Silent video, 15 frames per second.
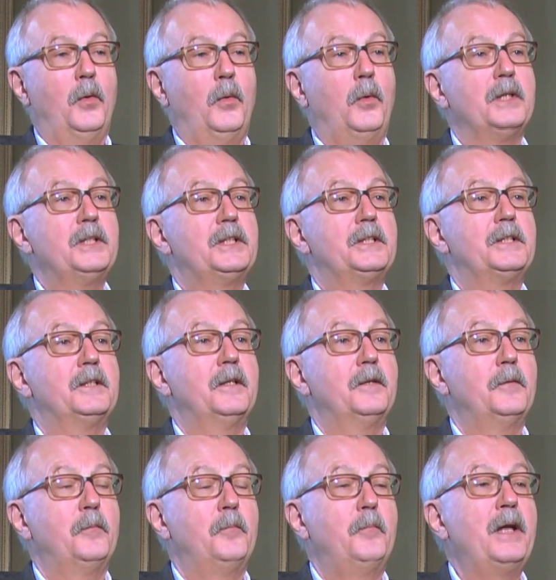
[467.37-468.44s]
what's
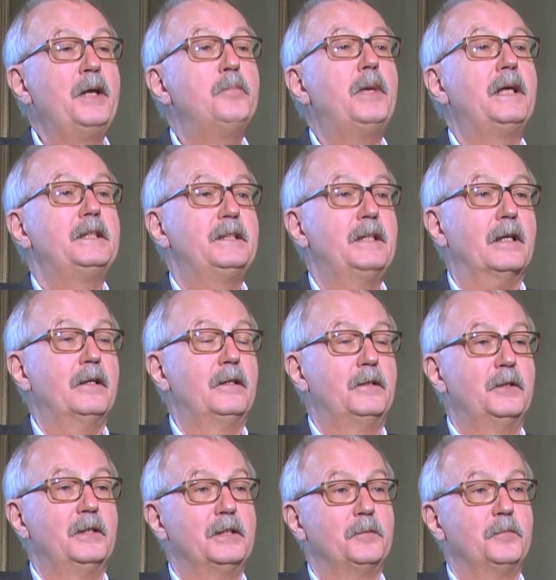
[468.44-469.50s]
meant by
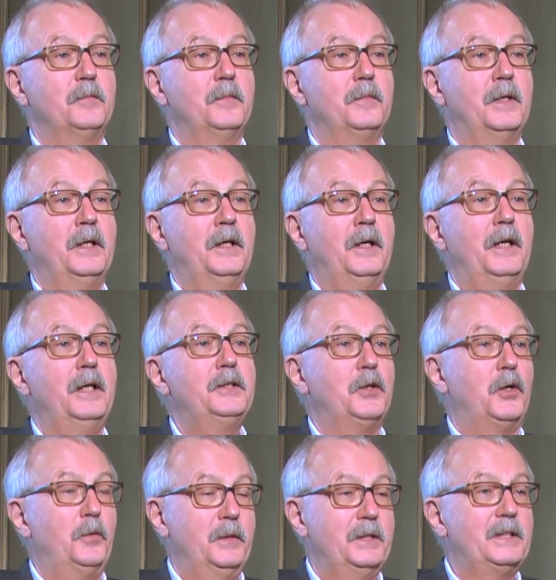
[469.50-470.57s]
secularism is
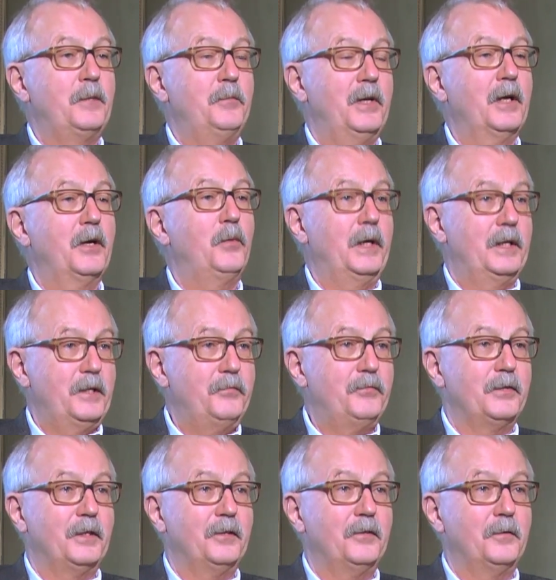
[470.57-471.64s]
always something quite
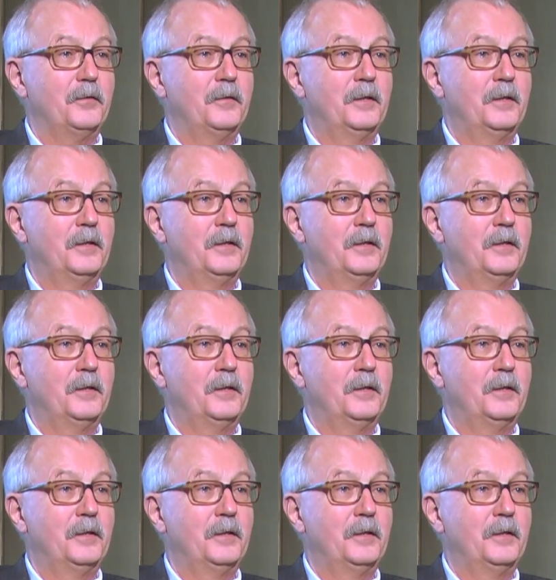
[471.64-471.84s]
different.